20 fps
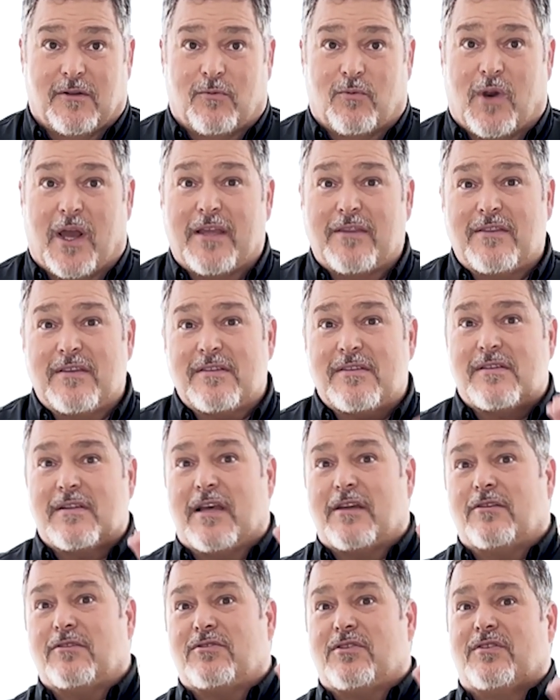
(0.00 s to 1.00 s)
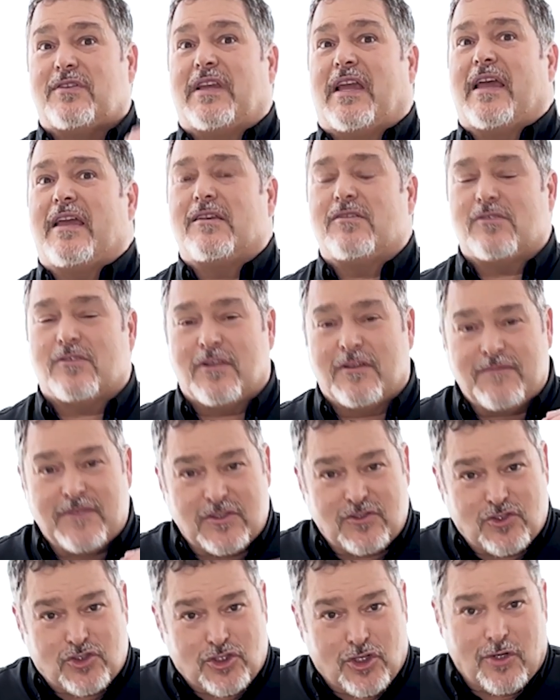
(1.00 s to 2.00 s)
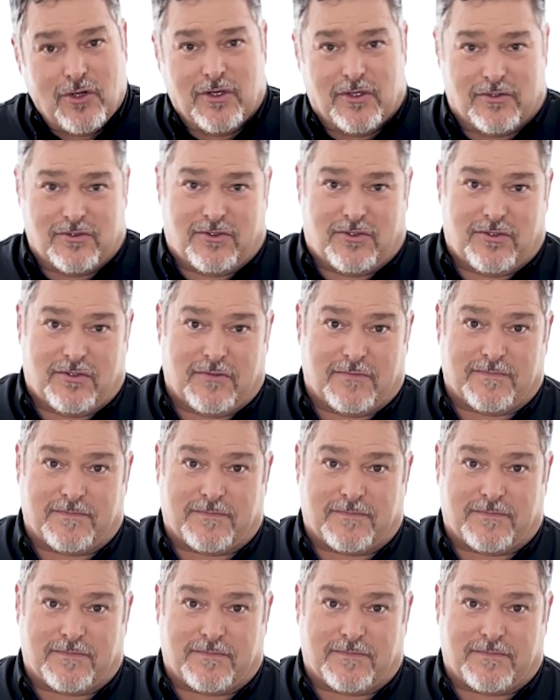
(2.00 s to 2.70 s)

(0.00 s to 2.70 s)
Write this letter to the angel of the church.